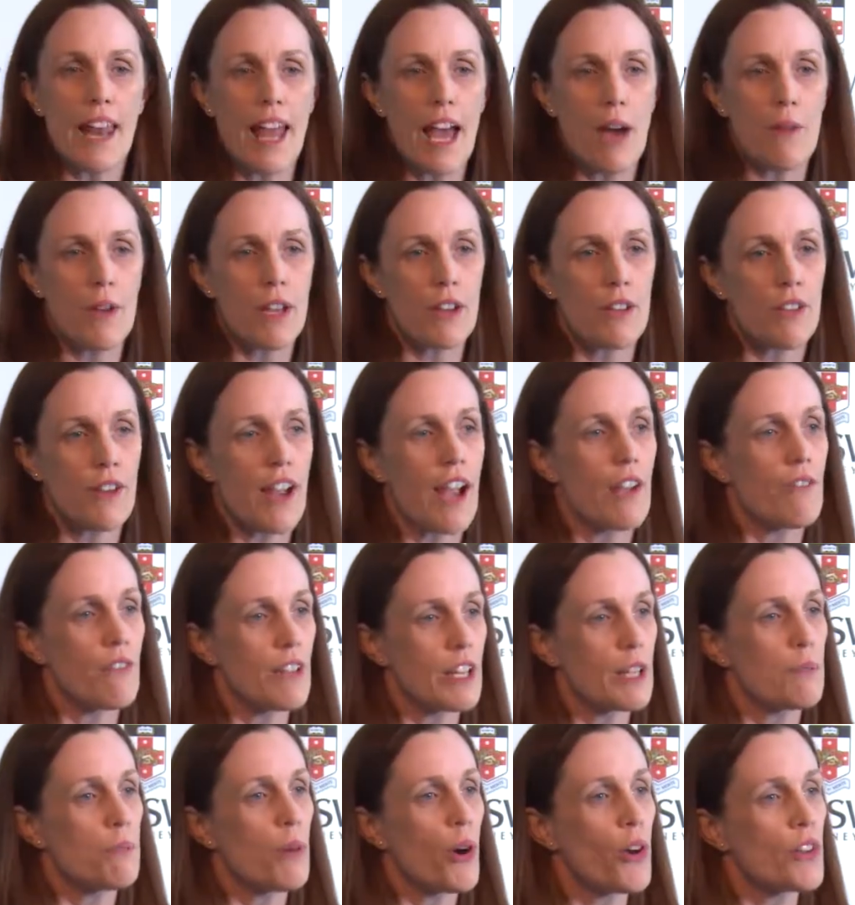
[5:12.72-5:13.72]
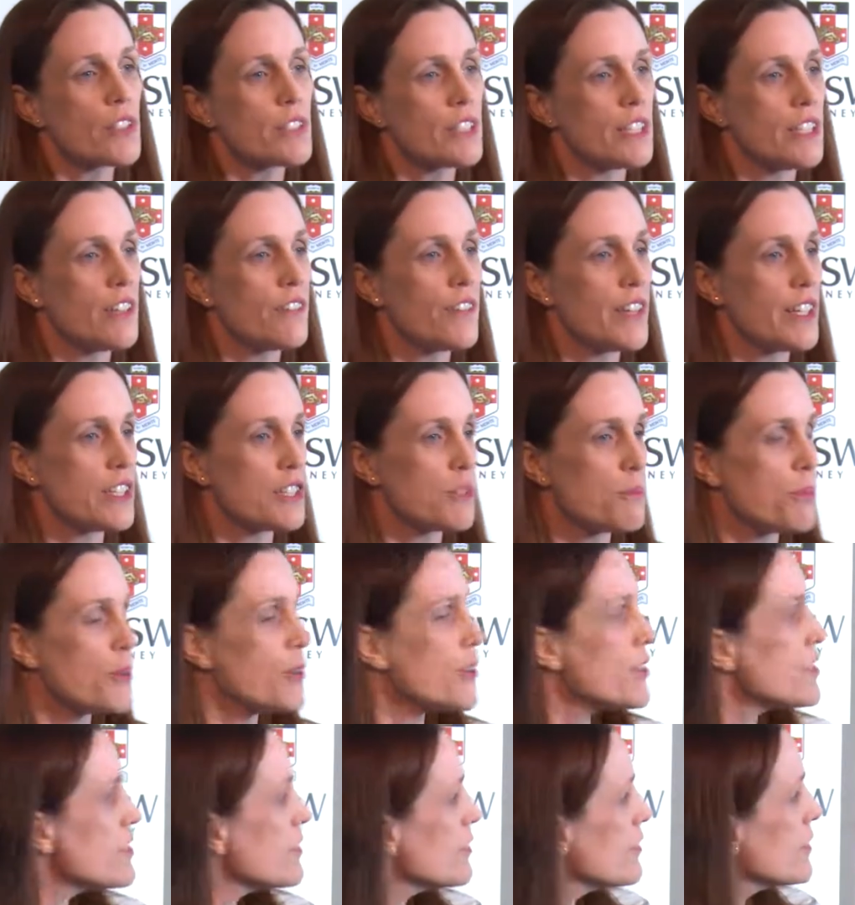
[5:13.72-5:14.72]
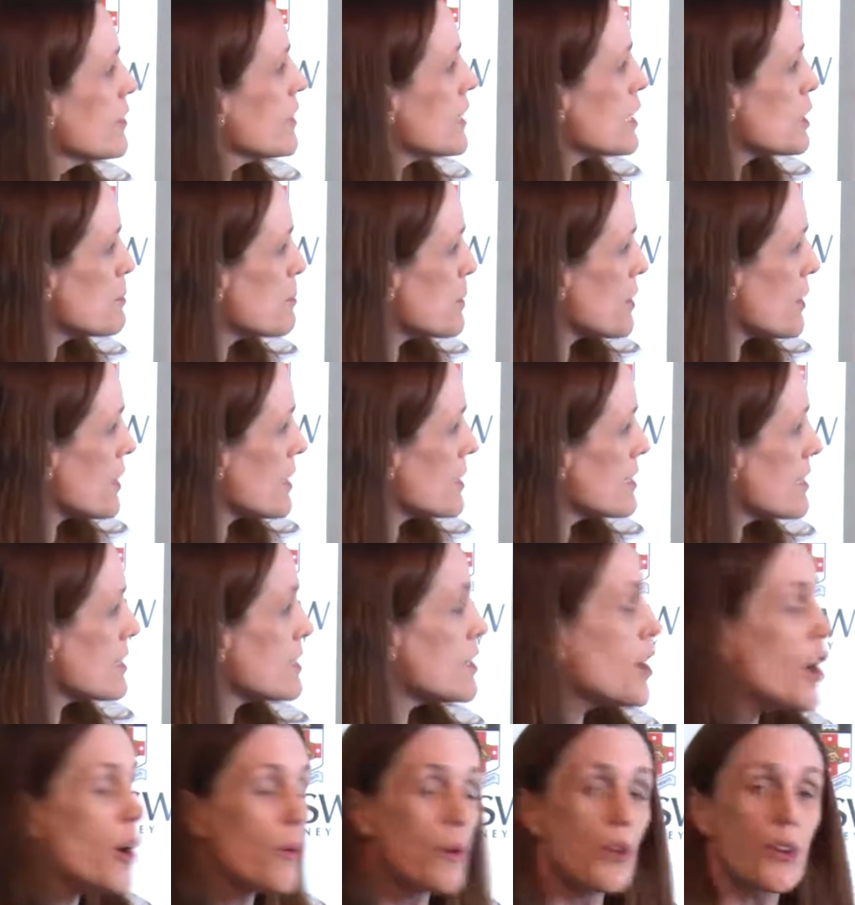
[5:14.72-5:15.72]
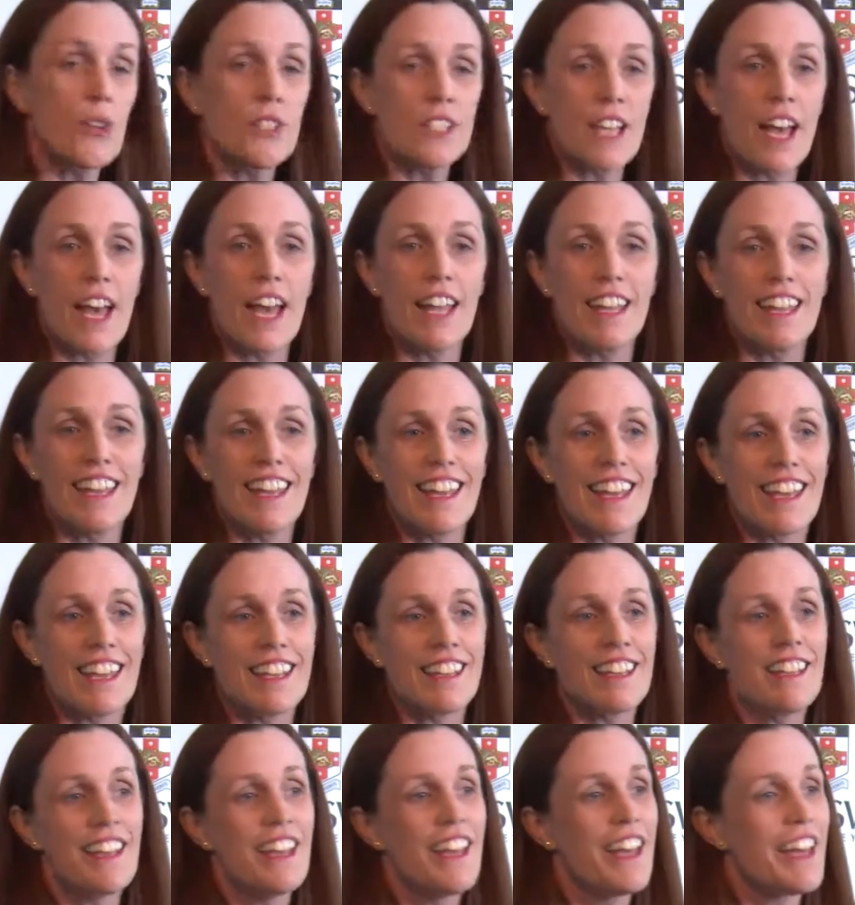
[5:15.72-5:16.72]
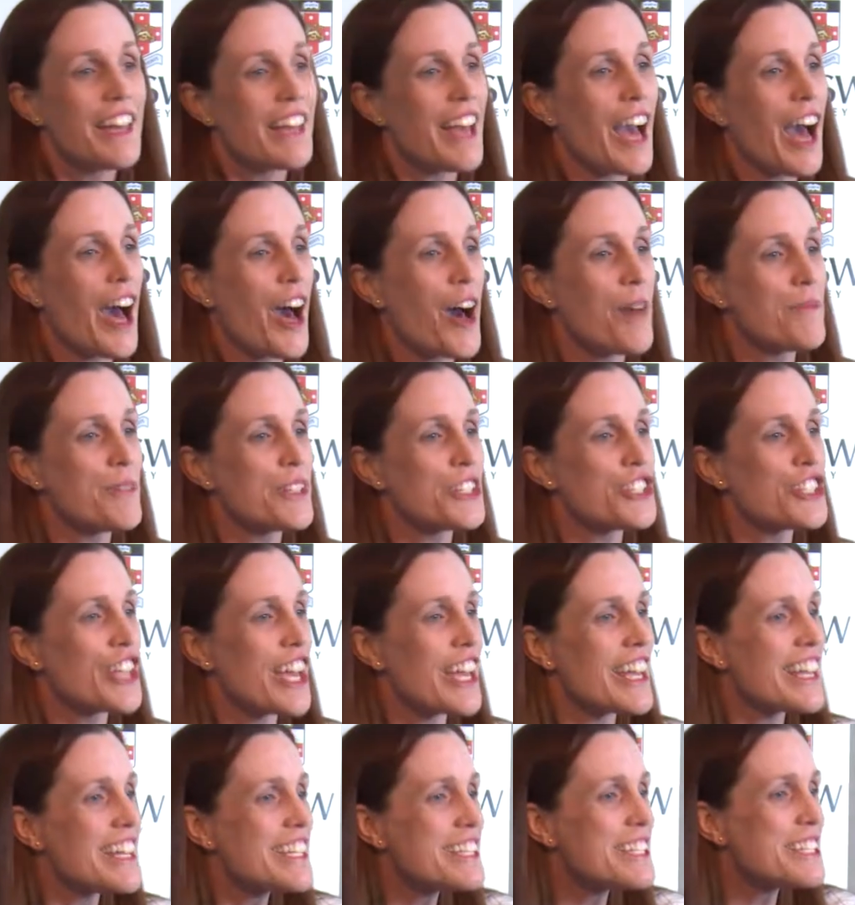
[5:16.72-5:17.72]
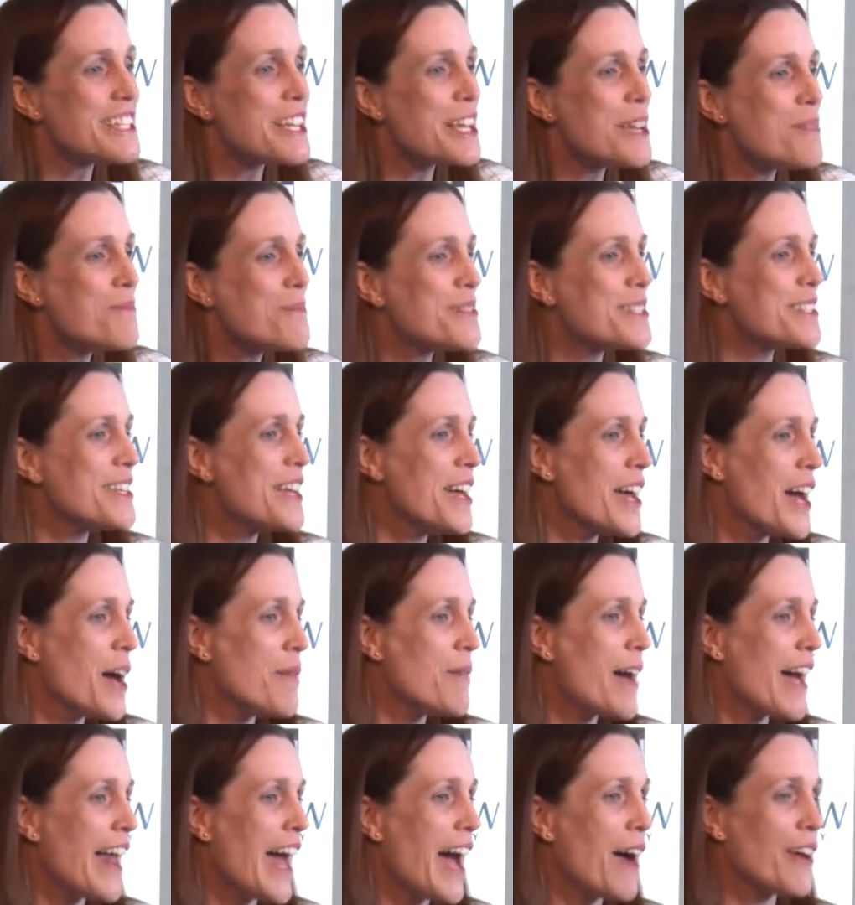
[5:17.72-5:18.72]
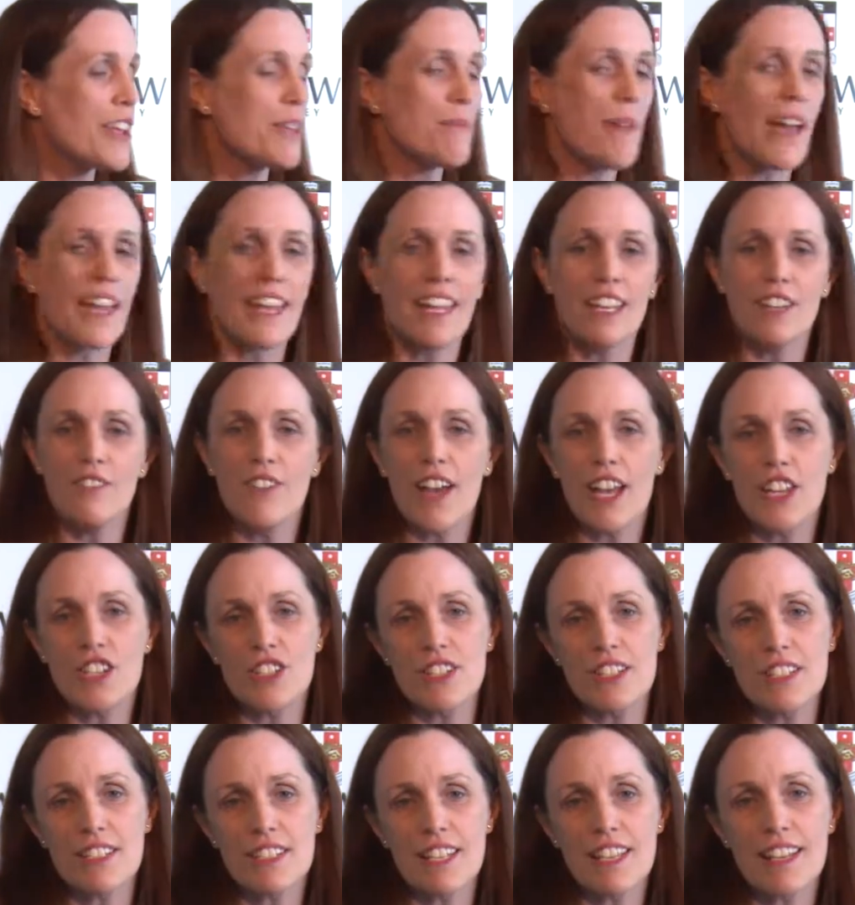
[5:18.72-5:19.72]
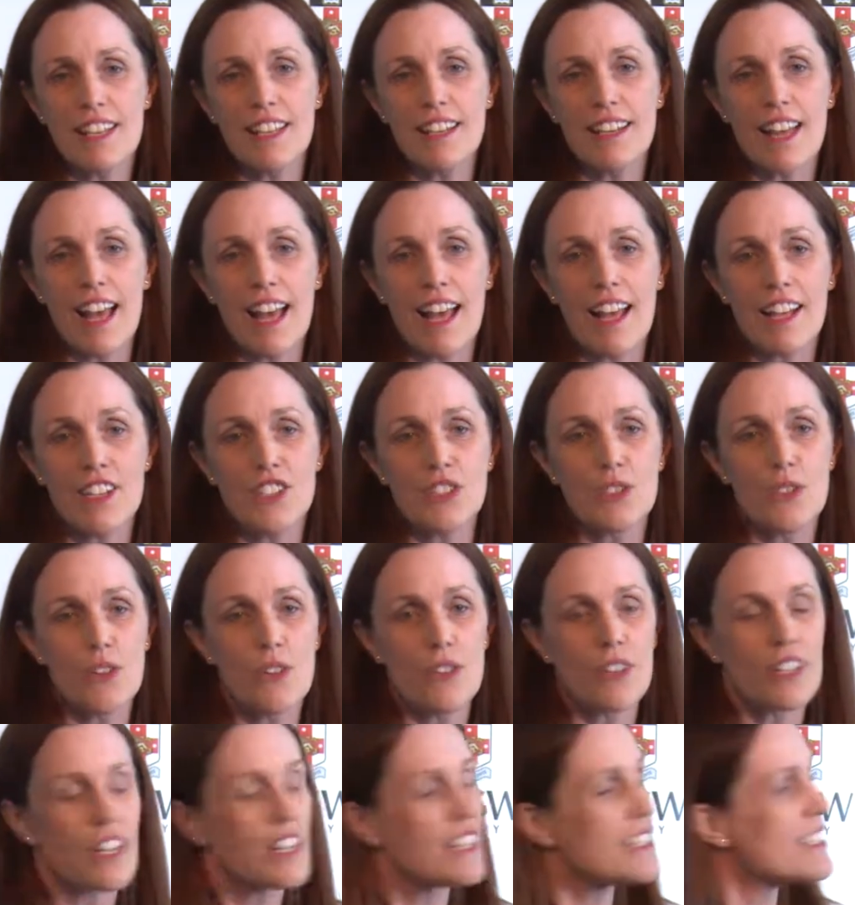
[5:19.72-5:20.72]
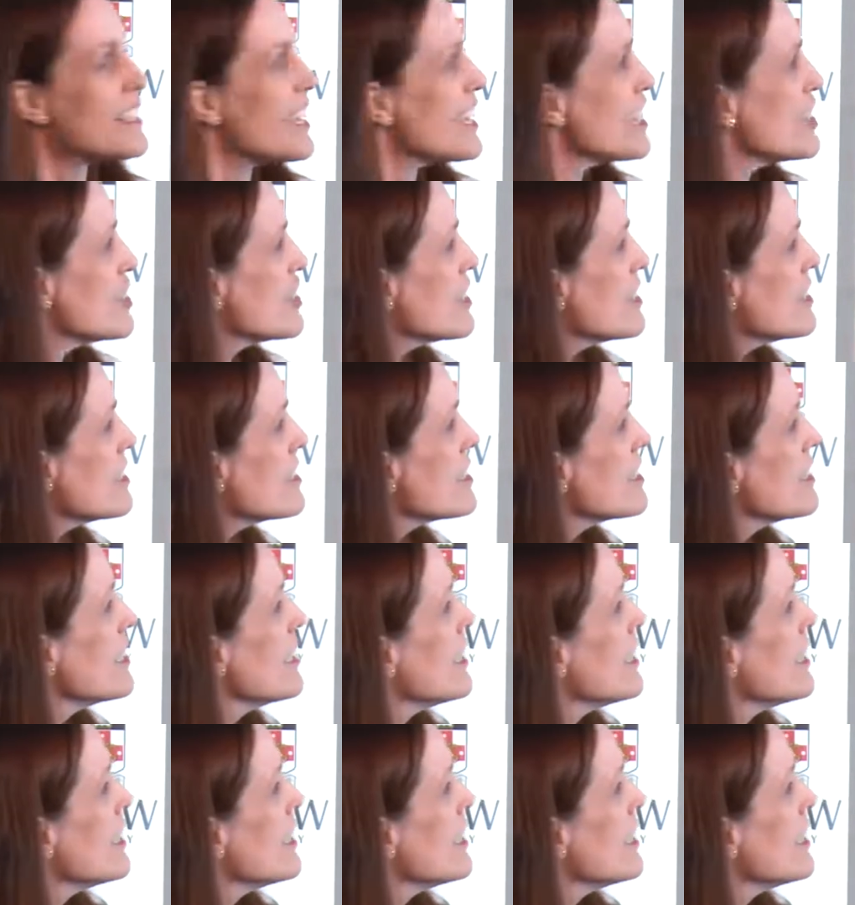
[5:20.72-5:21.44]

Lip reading: how we create really positive interpersonal experiences. We also had Ian come and share his tips about how you make innovation stick in large organisations.